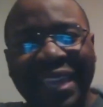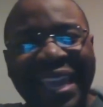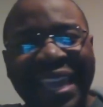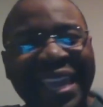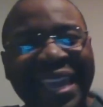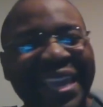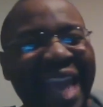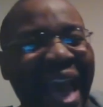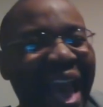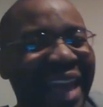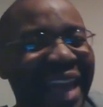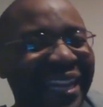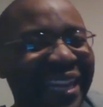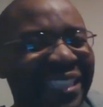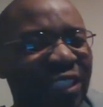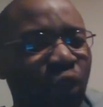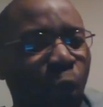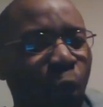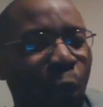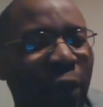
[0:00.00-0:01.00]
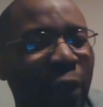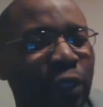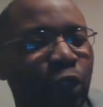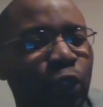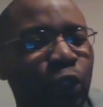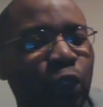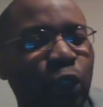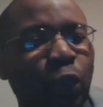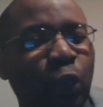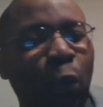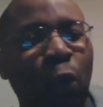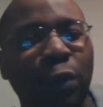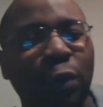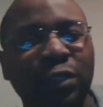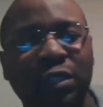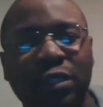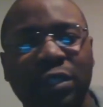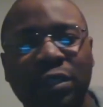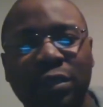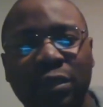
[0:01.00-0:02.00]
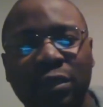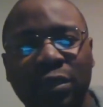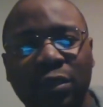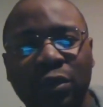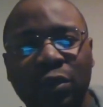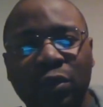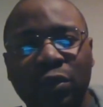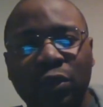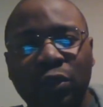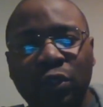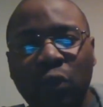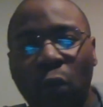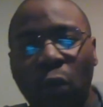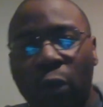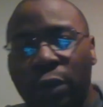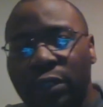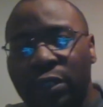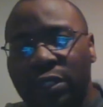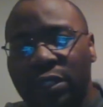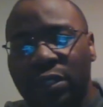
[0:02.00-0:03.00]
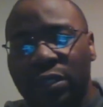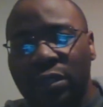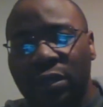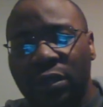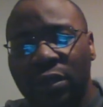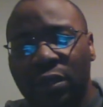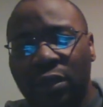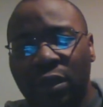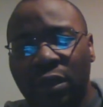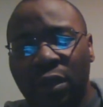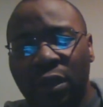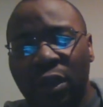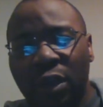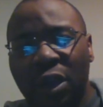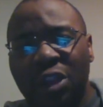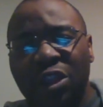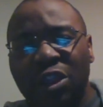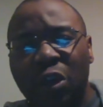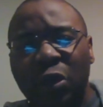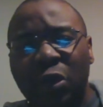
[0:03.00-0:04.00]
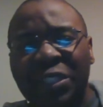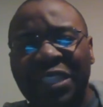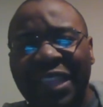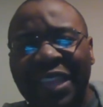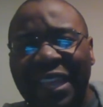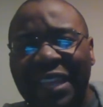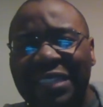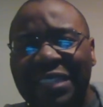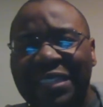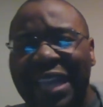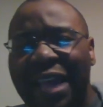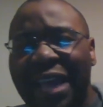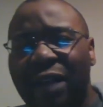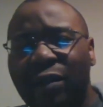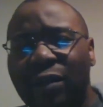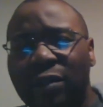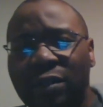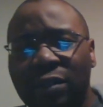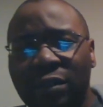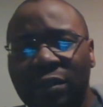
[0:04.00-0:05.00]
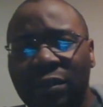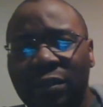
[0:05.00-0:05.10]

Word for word: God is going to short sort those things out.